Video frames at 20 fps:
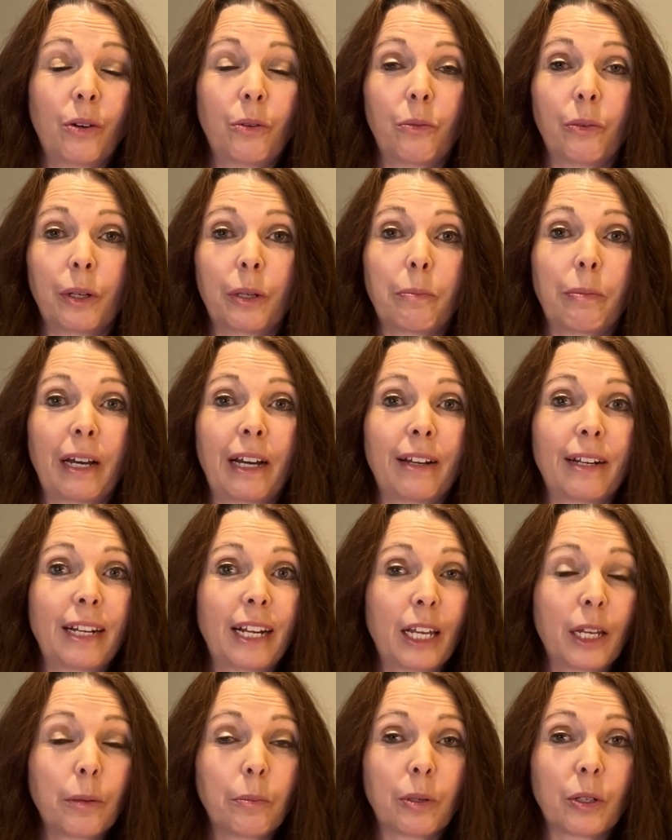What about
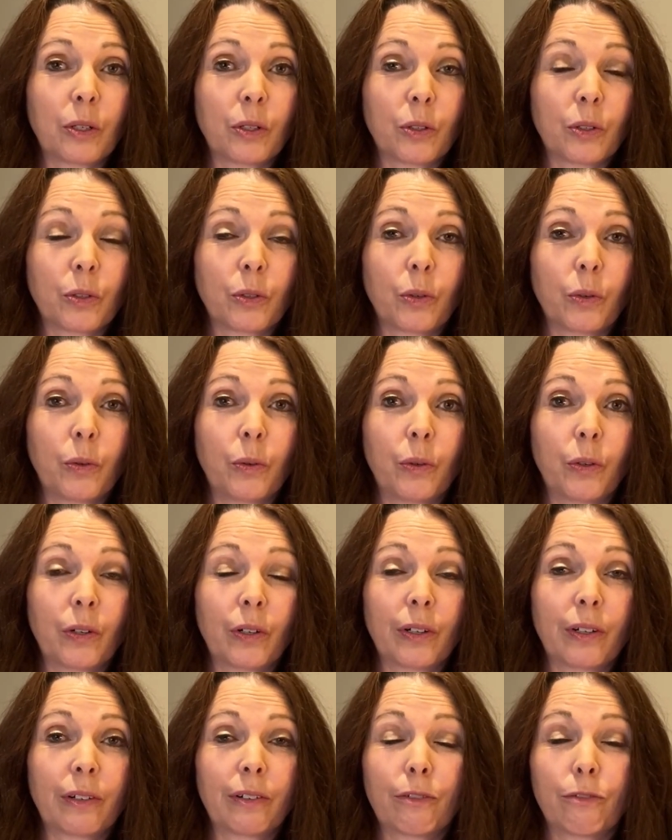neighbors
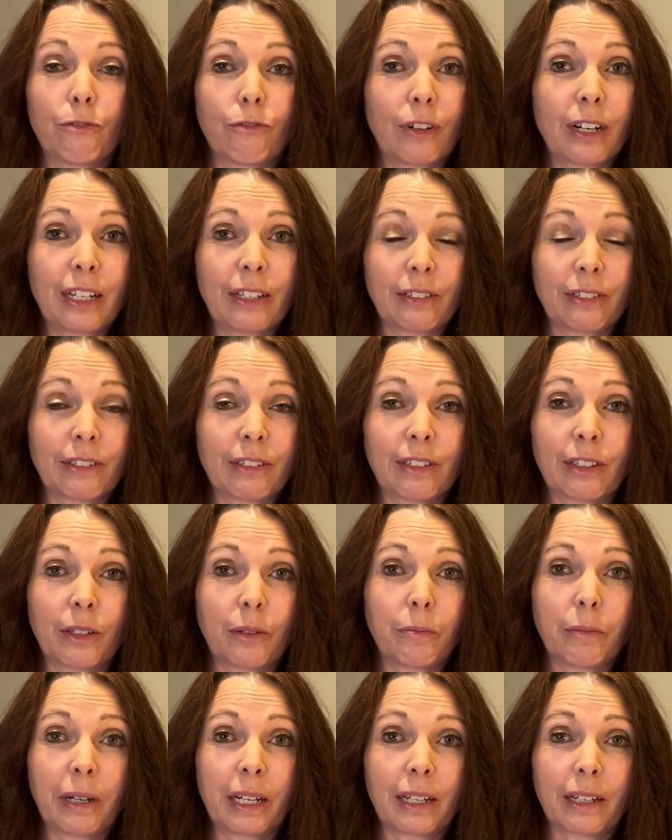or friends
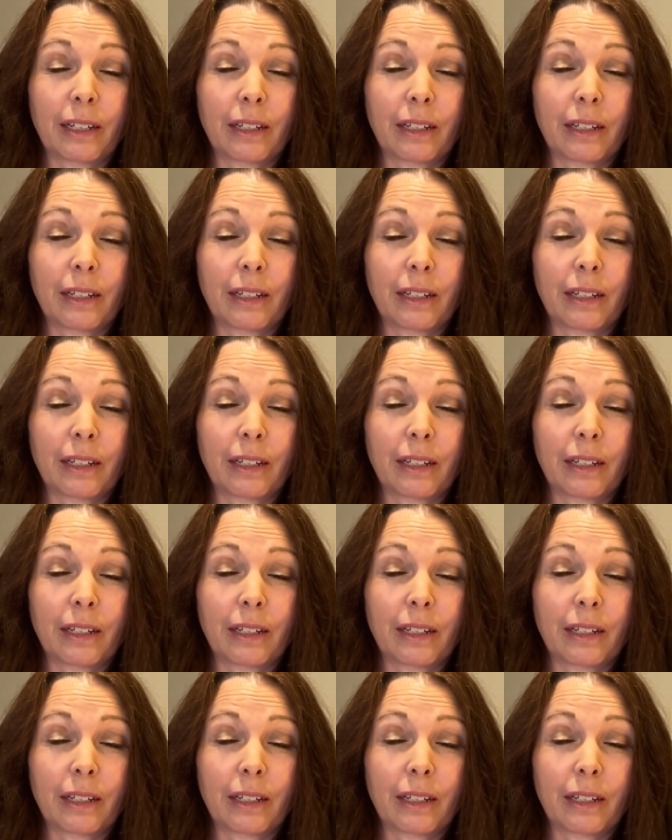that might